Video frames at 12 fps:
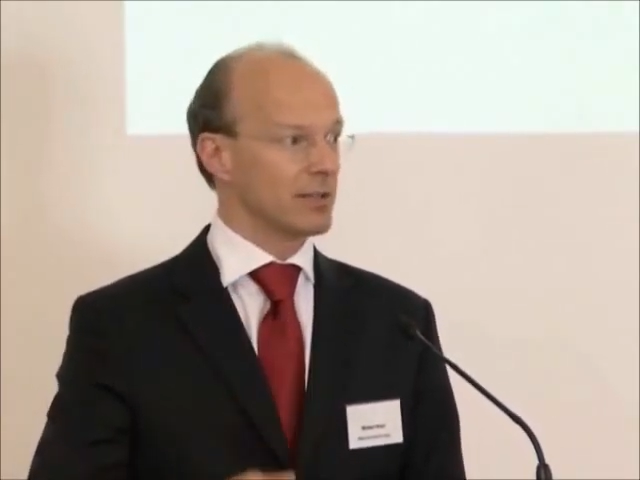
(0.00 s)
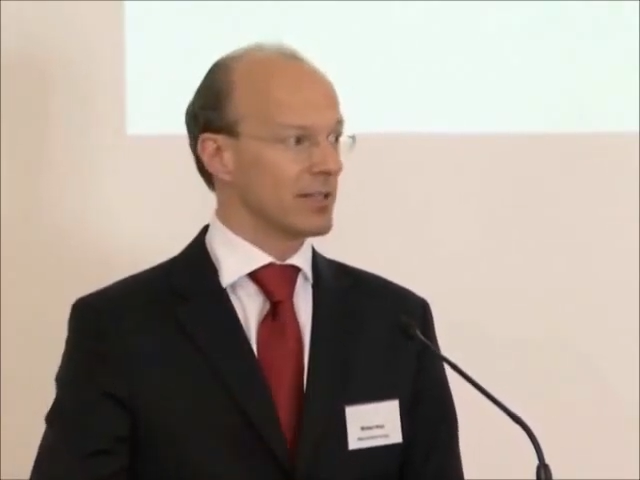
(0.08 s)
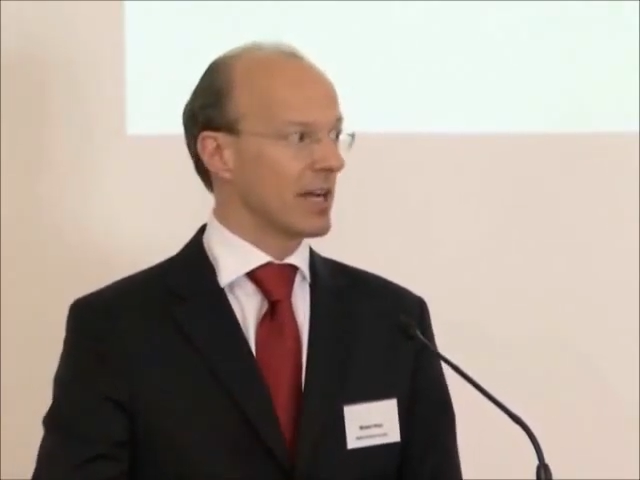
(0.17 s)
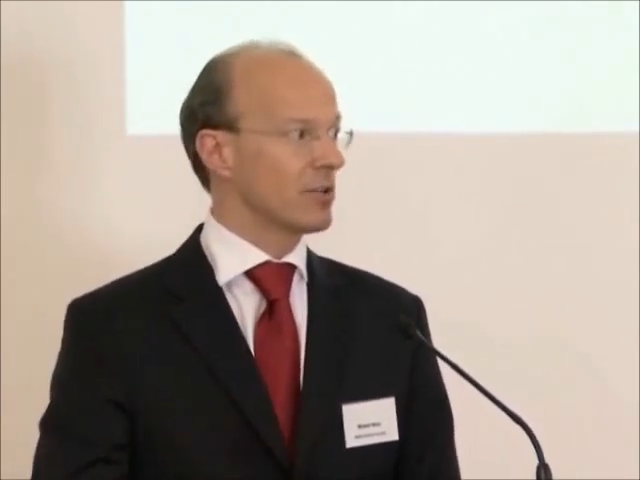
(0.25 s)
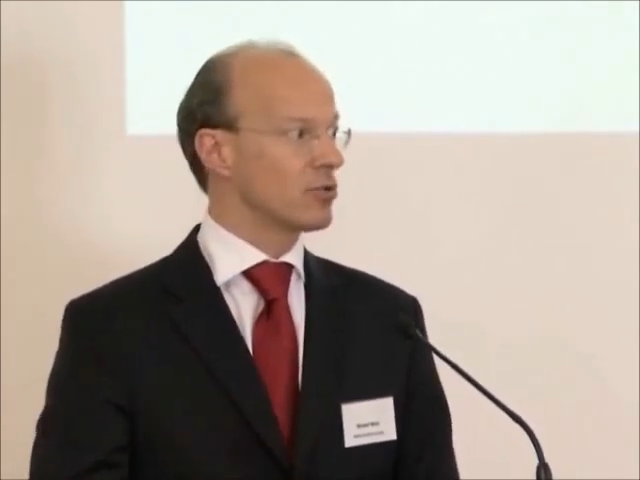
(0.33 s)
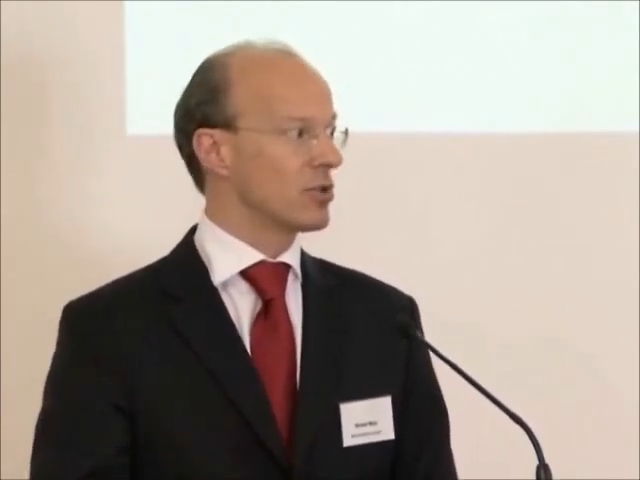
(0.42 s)

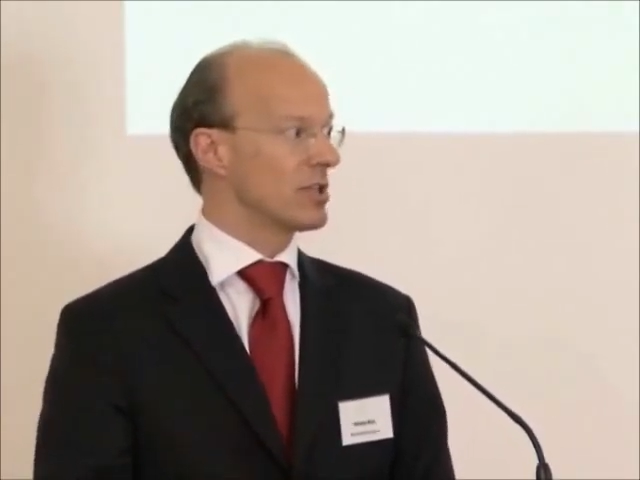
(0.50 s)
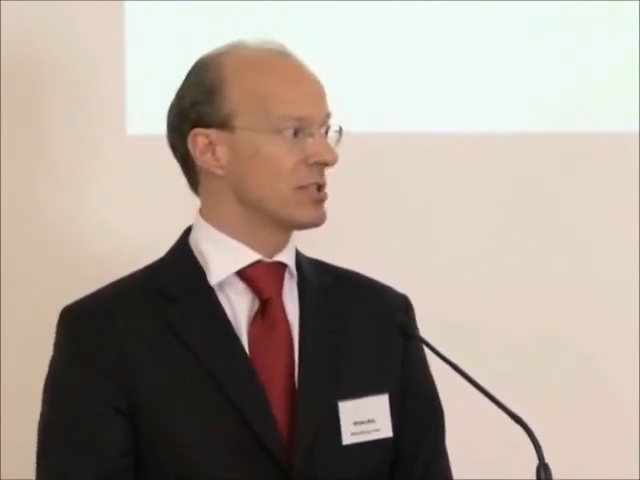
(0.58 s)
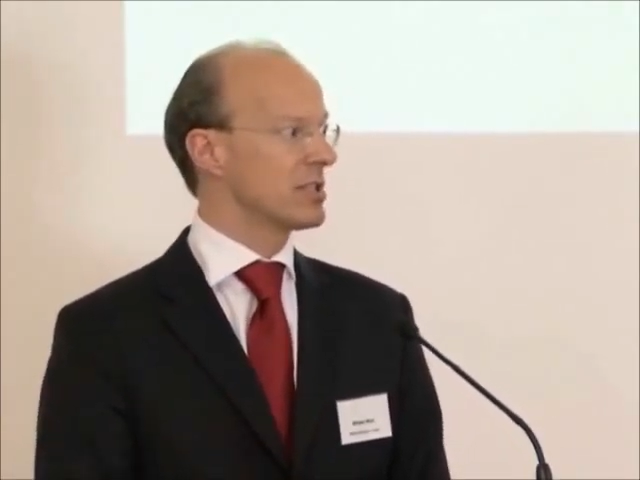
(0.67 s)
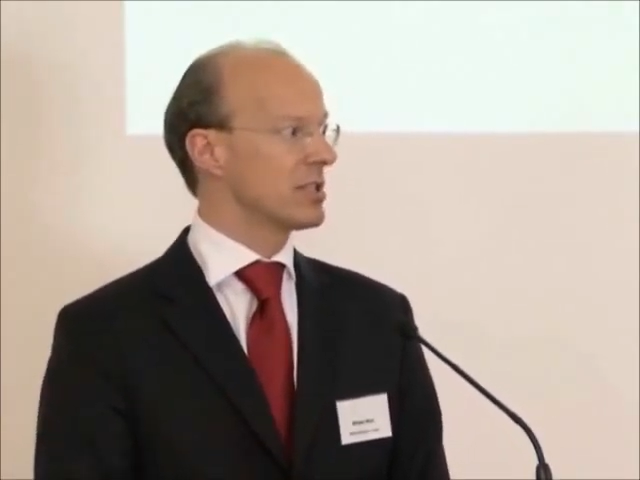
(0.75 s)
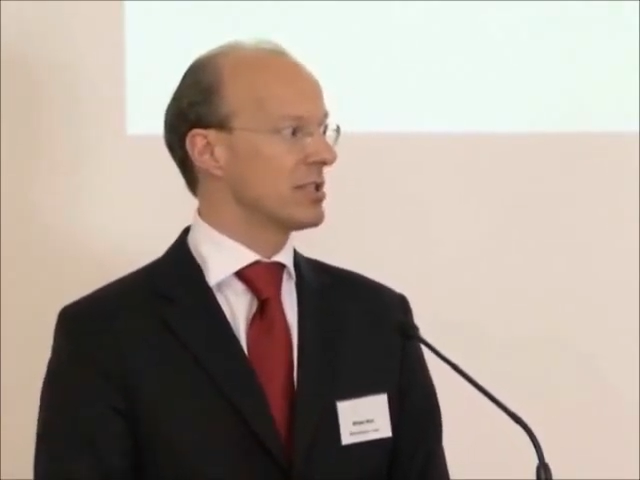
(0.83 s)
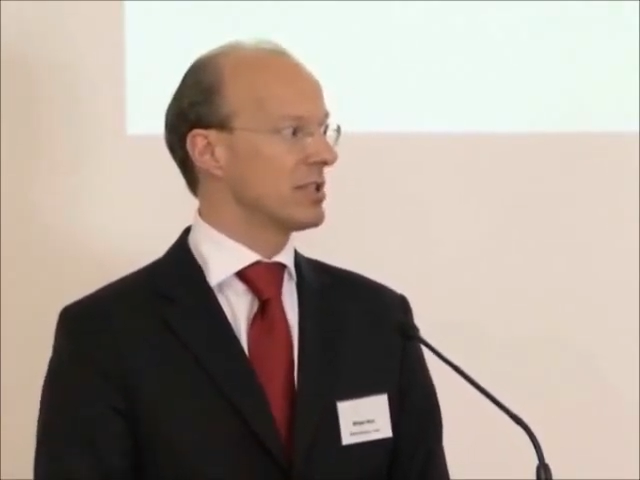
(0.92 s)

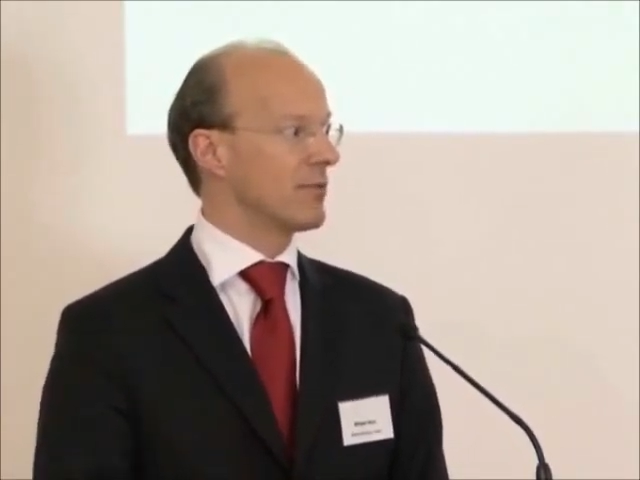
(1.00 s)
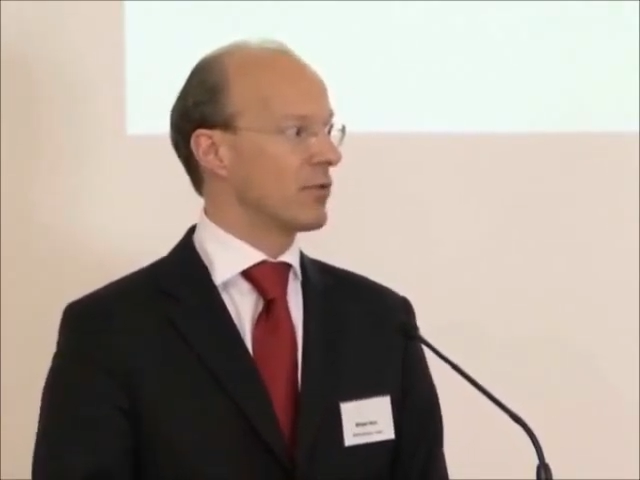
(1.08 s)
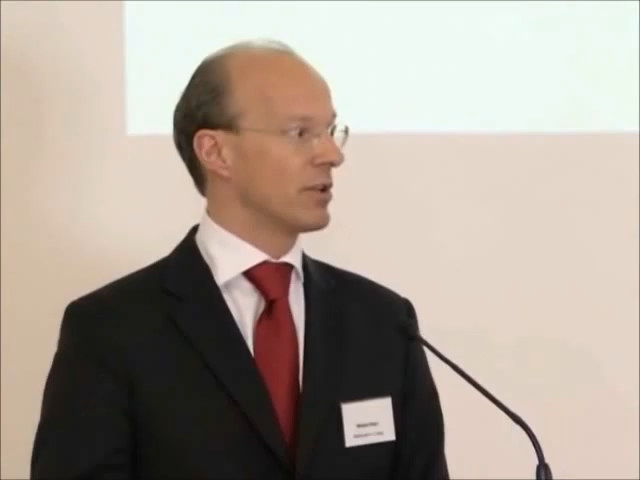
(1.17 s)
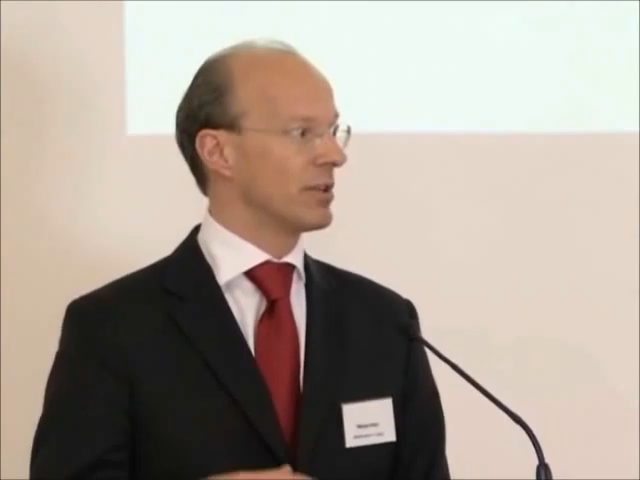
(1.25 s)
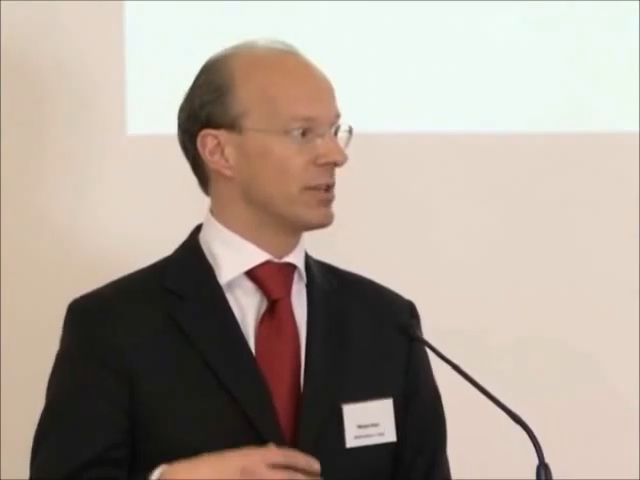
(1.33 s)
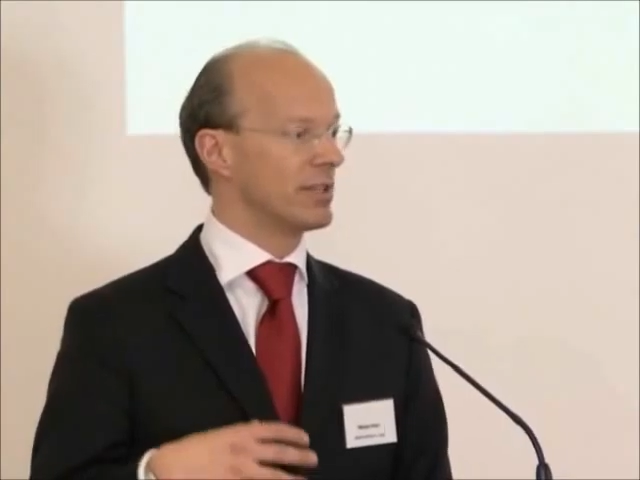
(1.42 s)
countries,
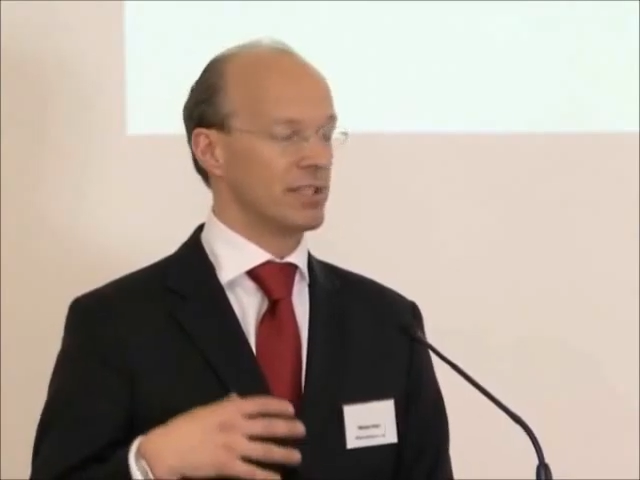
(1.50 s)
different